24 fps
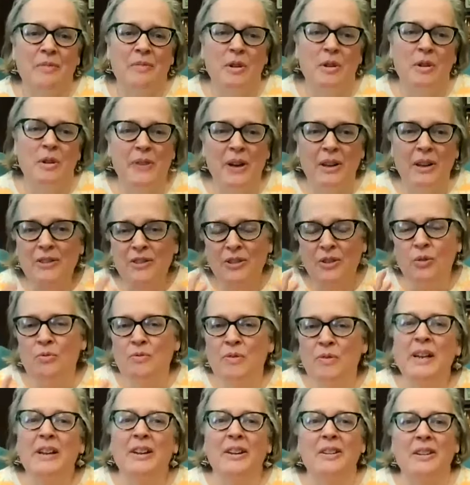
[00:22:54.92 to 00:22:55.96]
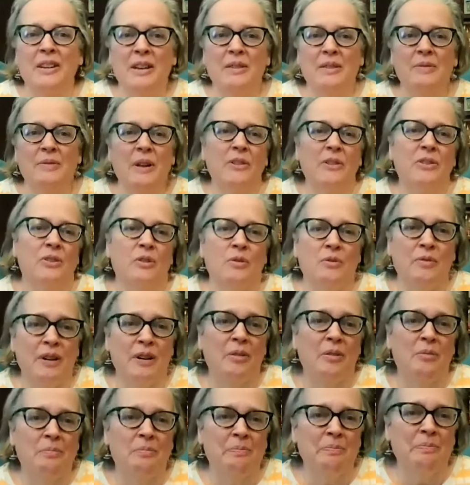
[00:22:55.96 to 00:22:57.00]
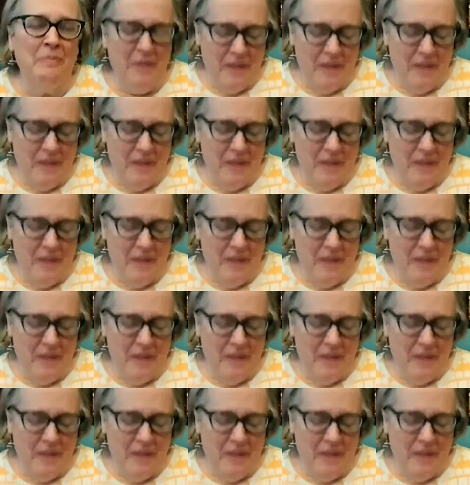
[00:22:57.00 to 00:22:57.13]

It felt so real. He felt so real.